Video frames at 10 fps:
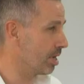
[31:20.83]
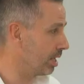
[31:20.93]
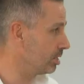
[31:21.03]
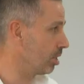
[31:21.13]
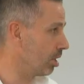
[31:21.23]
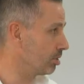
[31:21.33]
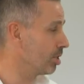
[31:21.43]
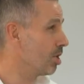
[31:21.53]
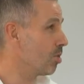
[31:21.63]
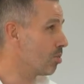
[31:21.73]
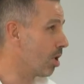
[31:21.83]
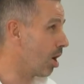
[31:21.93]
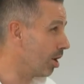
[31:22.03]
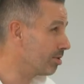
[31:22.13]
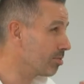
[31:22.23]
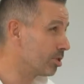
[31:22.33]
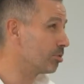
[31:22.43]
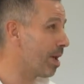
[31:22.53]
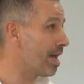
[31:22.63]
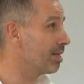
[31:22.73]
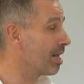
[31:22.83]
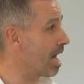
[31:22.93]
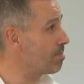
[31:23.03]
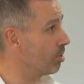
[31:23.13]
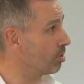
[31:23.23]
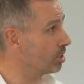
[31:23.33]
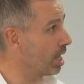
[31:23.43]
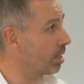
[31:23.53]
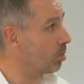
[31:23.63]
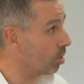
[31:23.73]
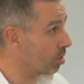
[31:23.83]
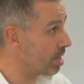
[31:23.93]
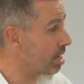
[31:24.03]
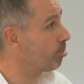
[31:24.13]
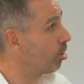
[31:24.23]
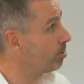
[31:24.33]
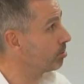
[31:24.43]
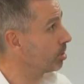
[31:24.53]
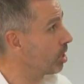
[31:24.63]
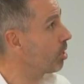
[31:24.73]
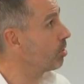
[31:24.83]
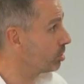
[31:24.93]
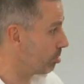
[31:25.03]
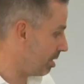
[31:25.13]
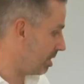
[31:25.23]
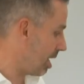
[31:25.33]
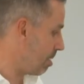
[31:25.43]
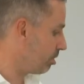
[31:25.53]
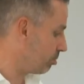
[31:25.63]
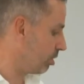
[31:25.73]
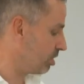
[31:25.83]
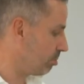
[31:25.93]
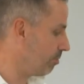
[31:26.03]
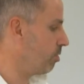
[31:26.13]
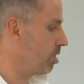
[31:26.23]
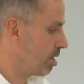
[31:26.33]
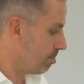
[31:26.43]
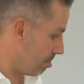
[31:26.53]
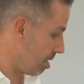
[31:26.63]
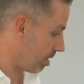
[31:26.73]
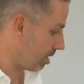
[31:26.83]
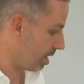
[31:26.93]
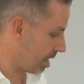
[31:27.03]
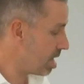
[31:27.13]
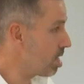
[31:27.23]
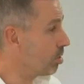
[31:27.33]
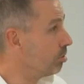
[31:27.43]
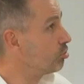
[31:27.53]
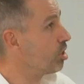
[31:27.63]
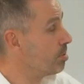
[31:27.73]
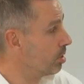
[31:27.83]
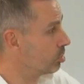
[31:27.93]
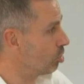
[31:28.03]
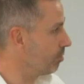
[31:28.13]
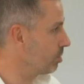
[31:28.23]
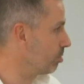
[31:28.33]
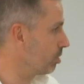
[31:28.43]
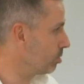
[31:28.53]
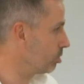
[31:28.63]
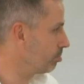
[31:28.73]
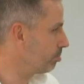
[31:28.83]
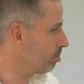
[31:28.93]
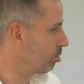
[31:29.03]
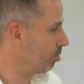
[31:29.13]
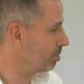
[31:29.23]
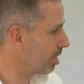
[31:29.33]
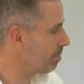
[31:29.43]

is to us. Spend time understanding what are their problems and how does the bit that I'm responsible for, marketing, contribute to solving some of those problems. I think